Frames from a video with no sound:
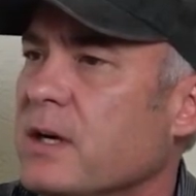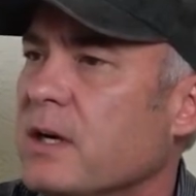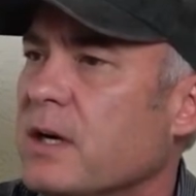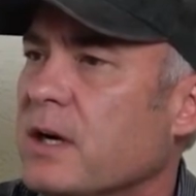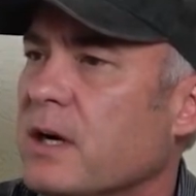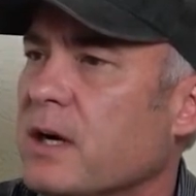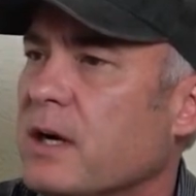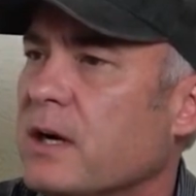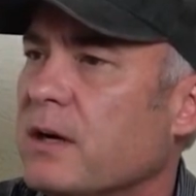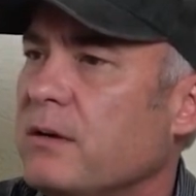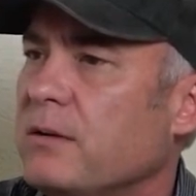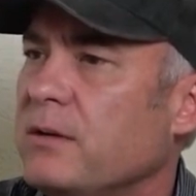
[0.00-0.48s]

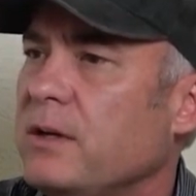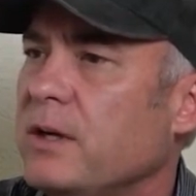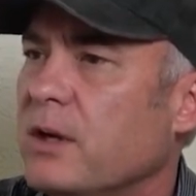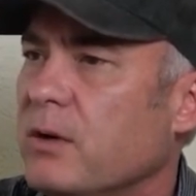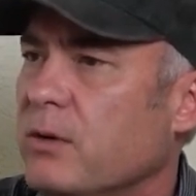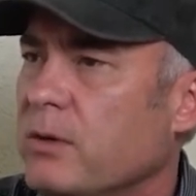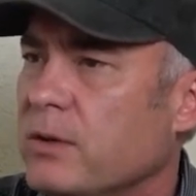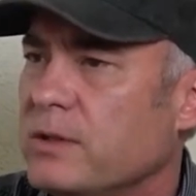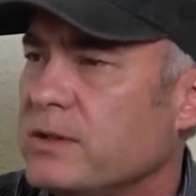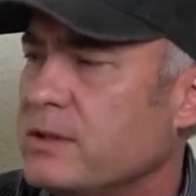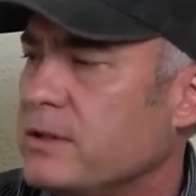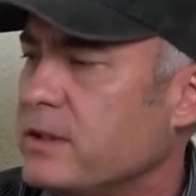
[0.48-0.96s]
Uh, you
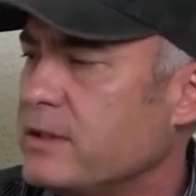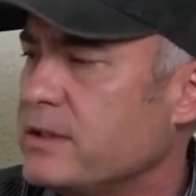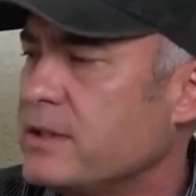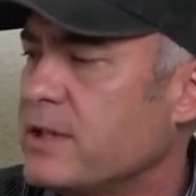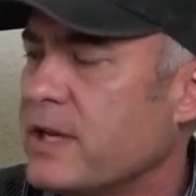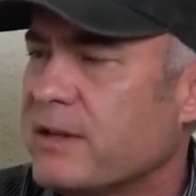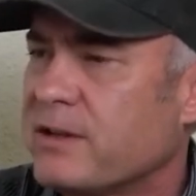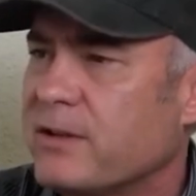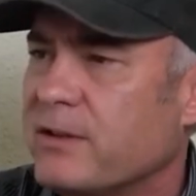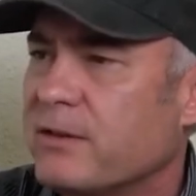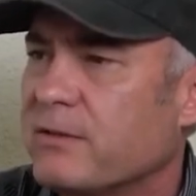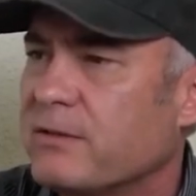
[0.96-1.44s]
know, it's it's
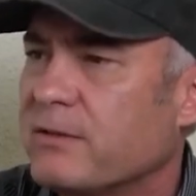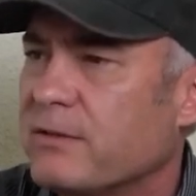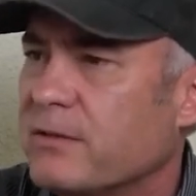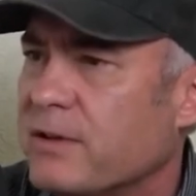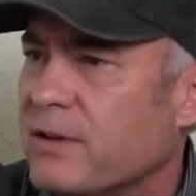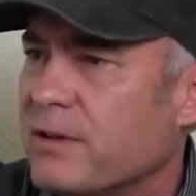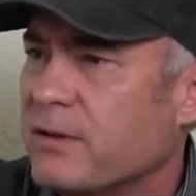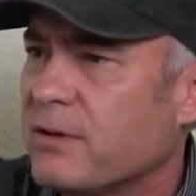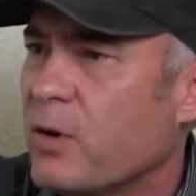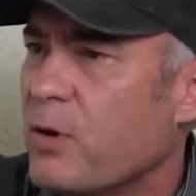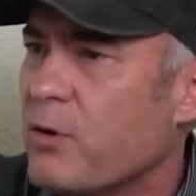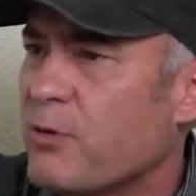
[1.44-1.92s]
not the
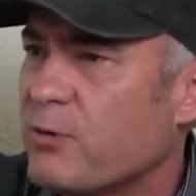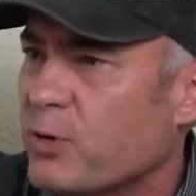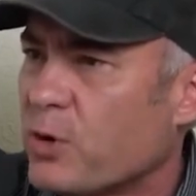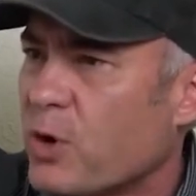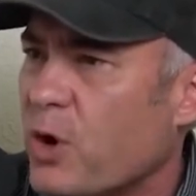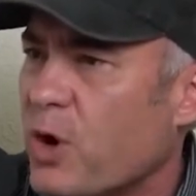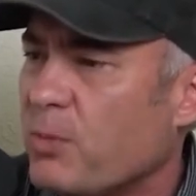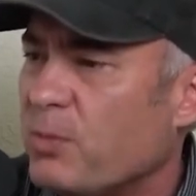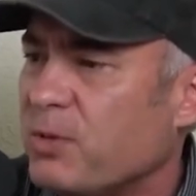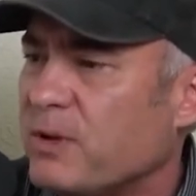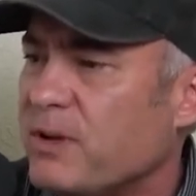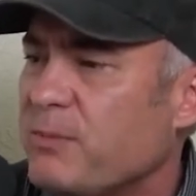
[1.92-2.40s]
the
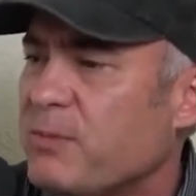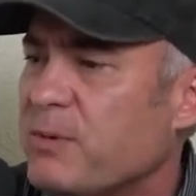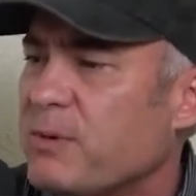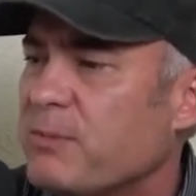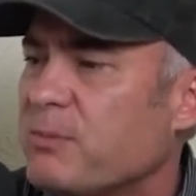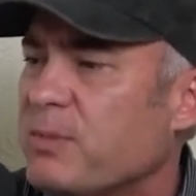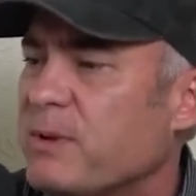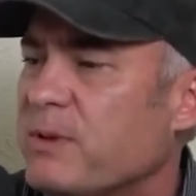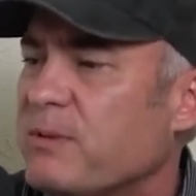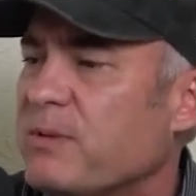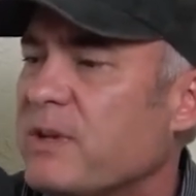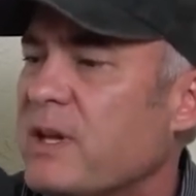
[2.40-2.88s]
overall belief,
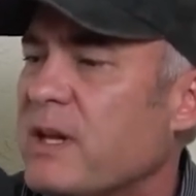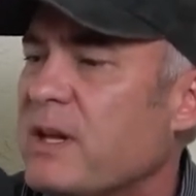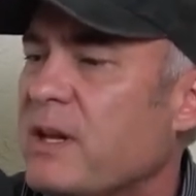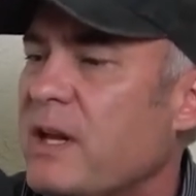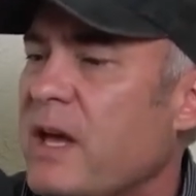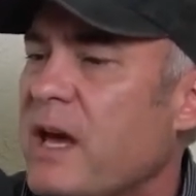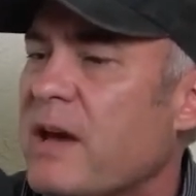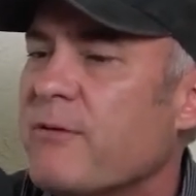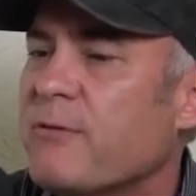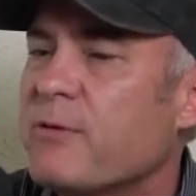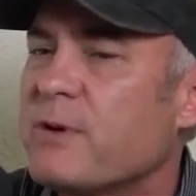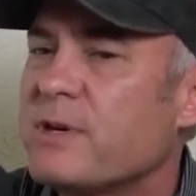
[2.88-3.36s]
but but that
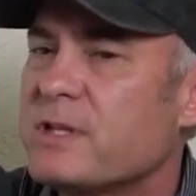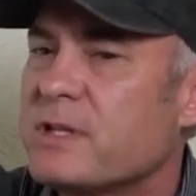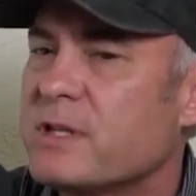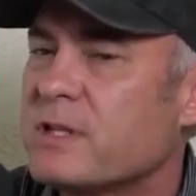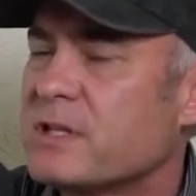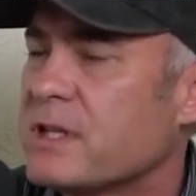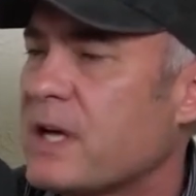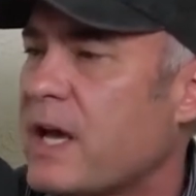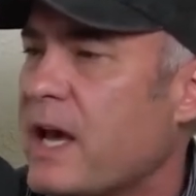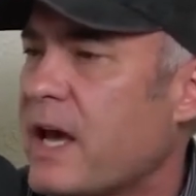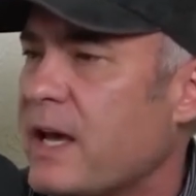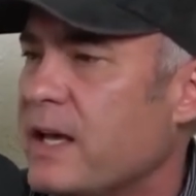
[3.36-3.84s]
every
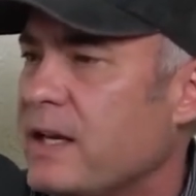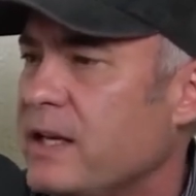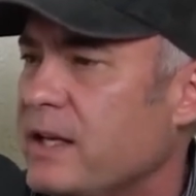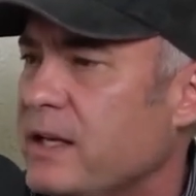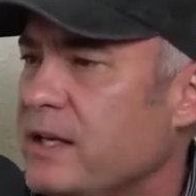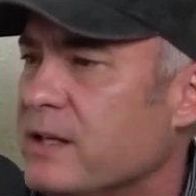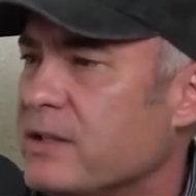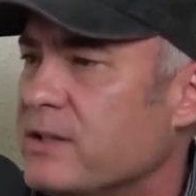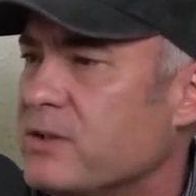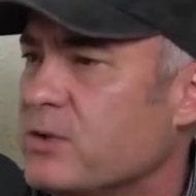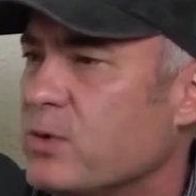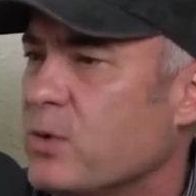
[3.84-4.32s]

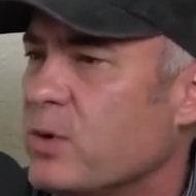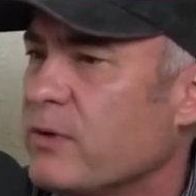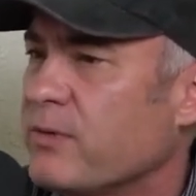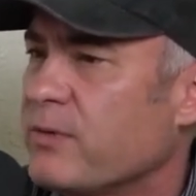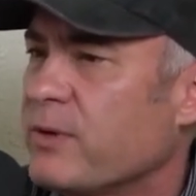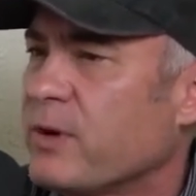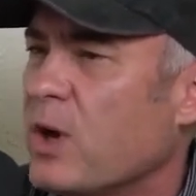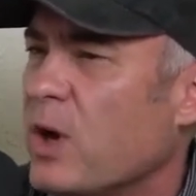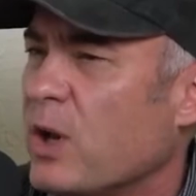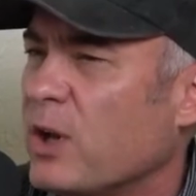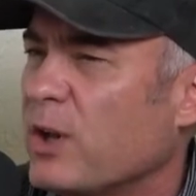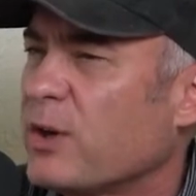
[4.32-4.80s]
society is sort of
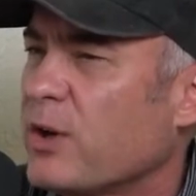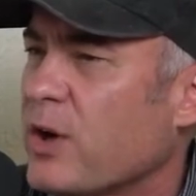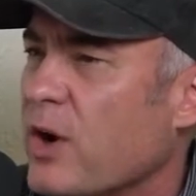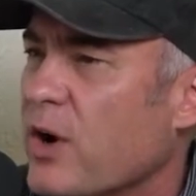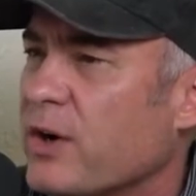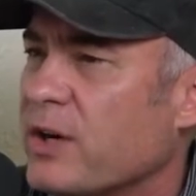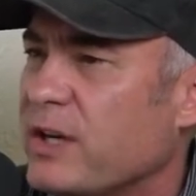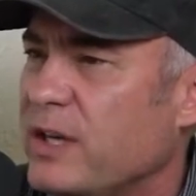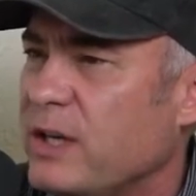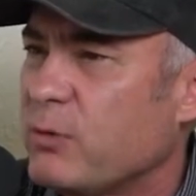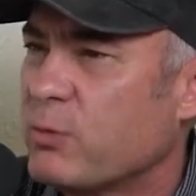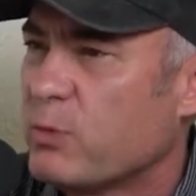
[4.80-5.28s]
an
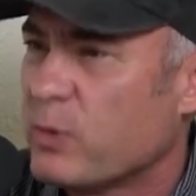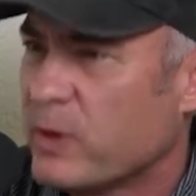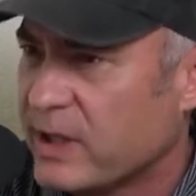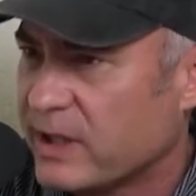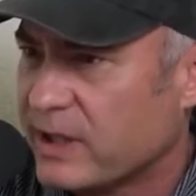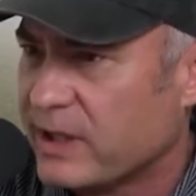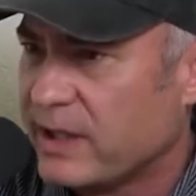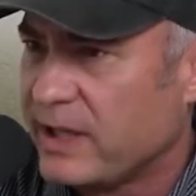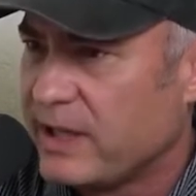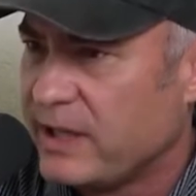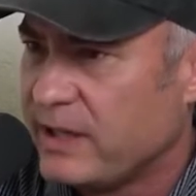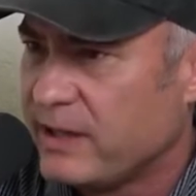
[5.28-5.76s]
oligarchy,
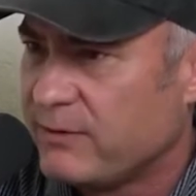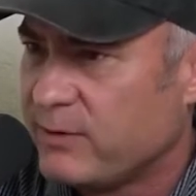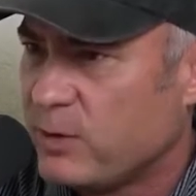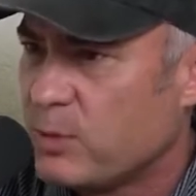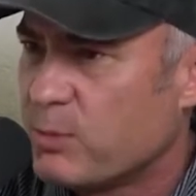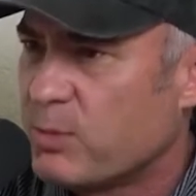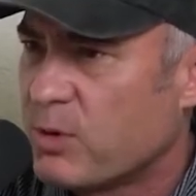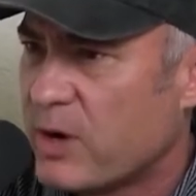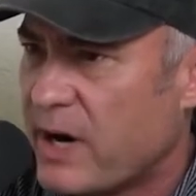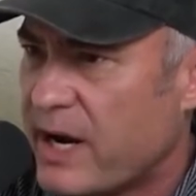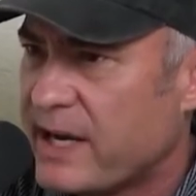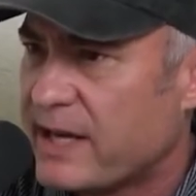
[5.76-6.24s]
really, if you
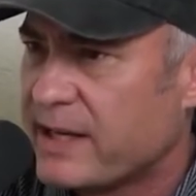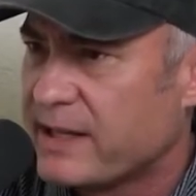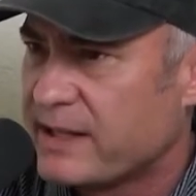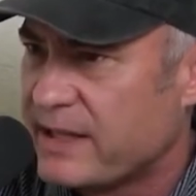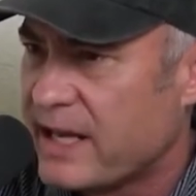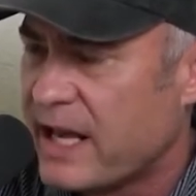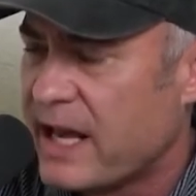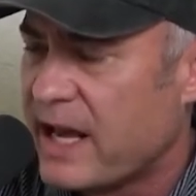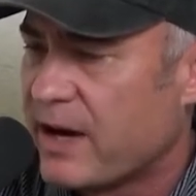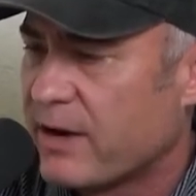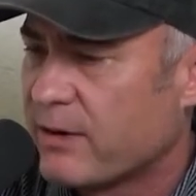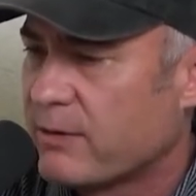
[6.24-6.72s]
break it
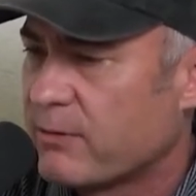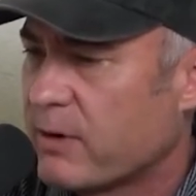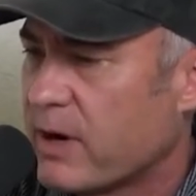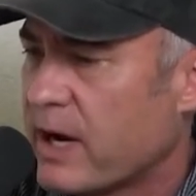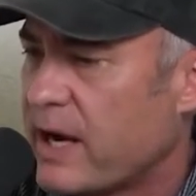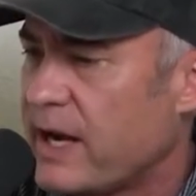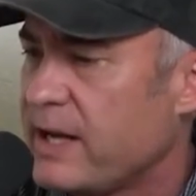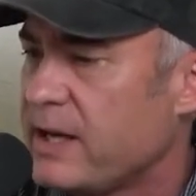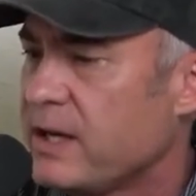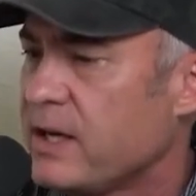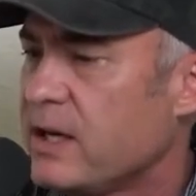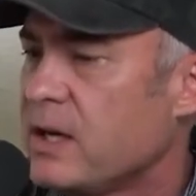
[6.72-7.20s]
down, right.
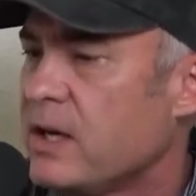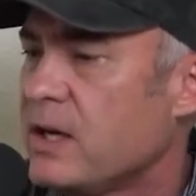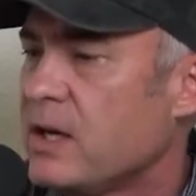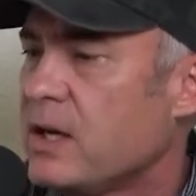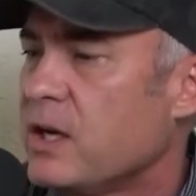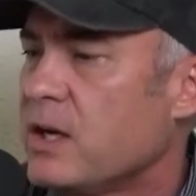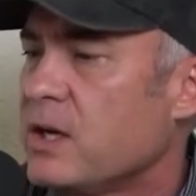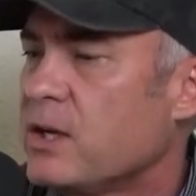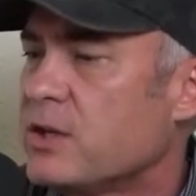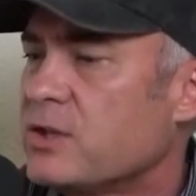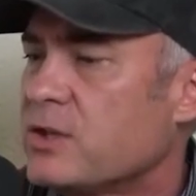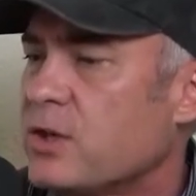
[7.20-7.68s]
right.
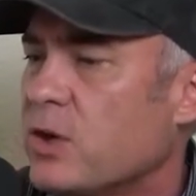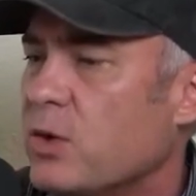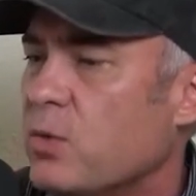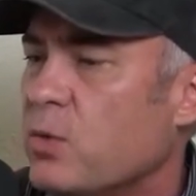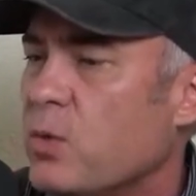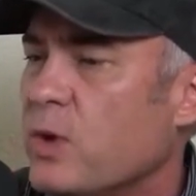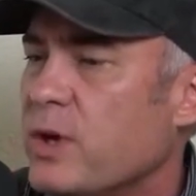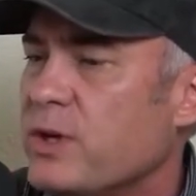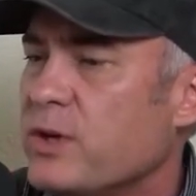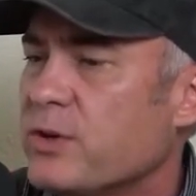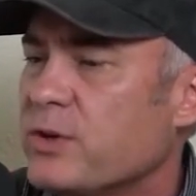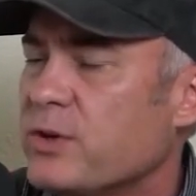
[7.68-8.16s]
So
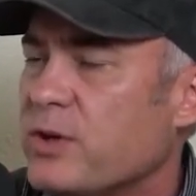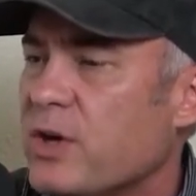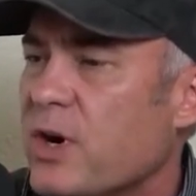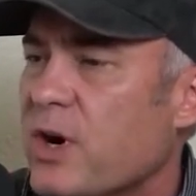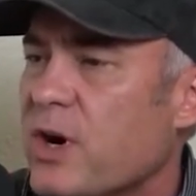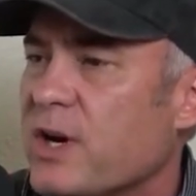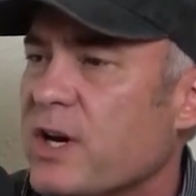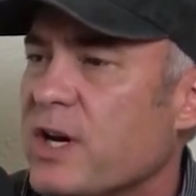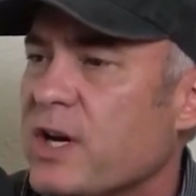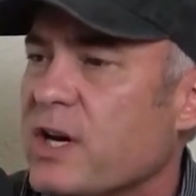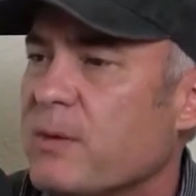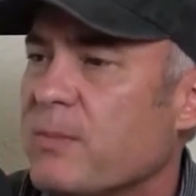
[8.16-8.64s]
what you're
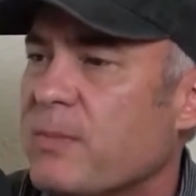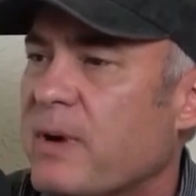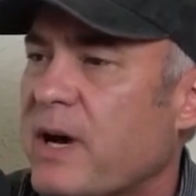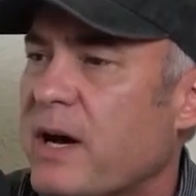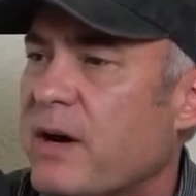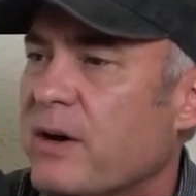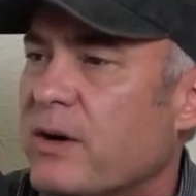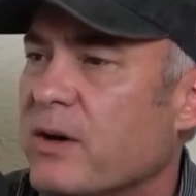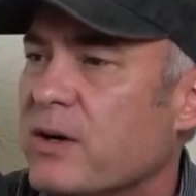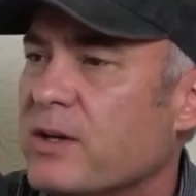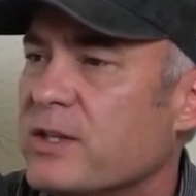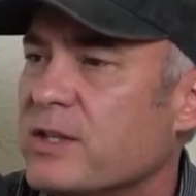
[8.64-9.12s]
talking
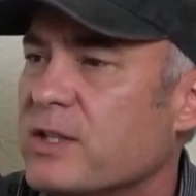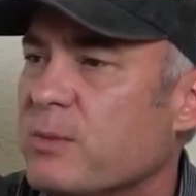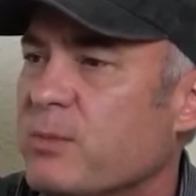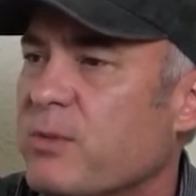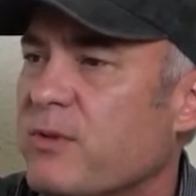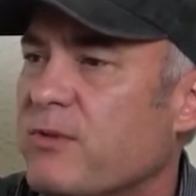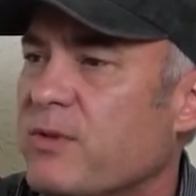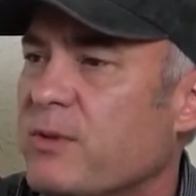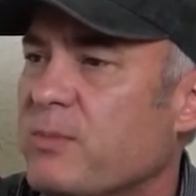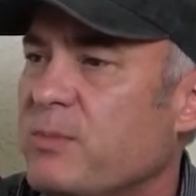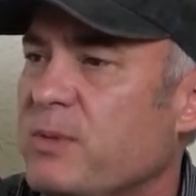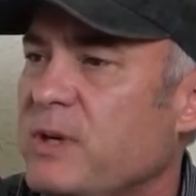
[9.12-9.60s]
about are some of the